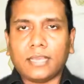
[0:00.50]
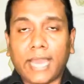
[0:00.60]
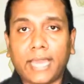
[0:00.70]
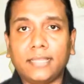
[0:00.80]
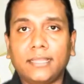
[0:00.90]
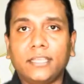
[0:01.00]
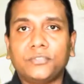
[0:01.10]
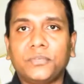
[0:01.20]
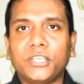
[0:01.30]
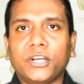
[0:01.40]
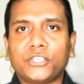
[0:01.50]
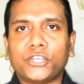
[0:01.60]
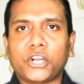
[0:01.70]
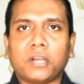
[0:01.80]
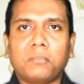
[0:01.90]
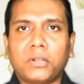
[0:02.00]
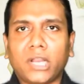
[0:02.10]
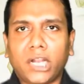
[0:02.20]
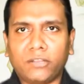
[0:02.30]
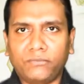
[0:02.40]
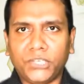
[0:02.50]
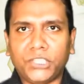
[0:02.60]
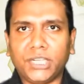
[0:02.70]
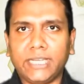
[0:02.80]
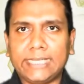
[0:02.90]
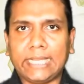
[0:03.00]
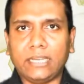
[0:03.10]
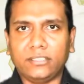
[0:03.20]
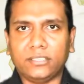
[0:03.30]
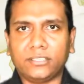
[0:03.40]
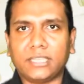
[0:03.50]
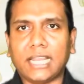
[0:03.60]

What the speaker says: Hey, in this video, I'll talk about artificial intelligence